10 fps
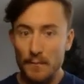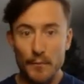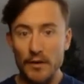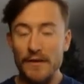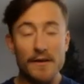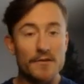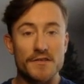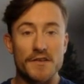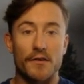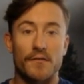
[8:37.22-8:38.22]
Build out your
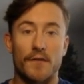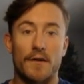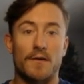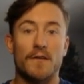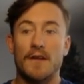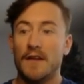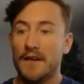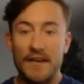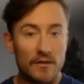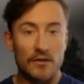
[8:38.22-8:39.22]
sales funnel.
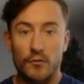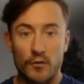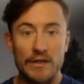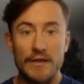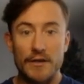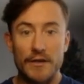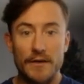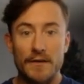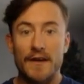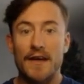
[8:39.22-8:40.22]
It looks really
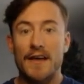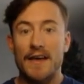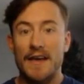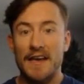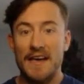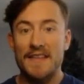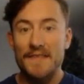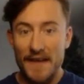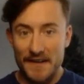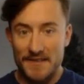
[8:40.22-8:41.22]
good. And
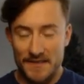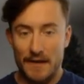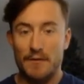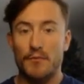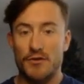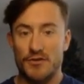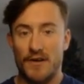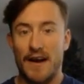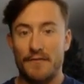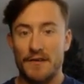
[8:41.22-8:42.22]
then it's time to push
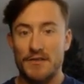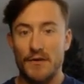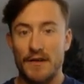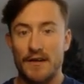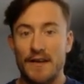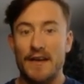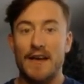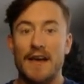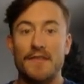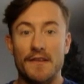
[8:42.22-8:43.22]
traffic to it.
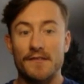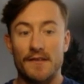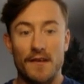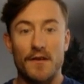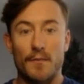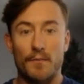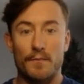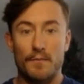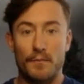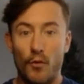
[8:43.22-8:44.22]
And this is another
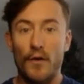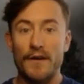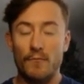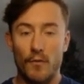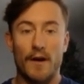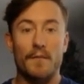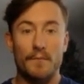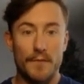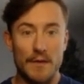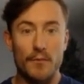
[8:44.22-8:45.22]
point where
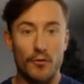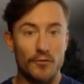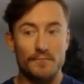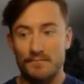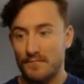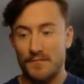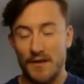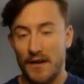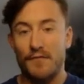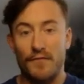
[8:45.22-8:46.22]
people
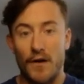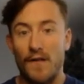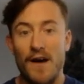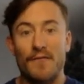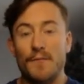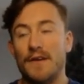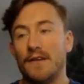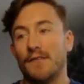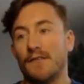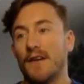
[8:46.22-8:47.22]
kind of fall off
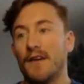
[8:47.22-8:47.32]
because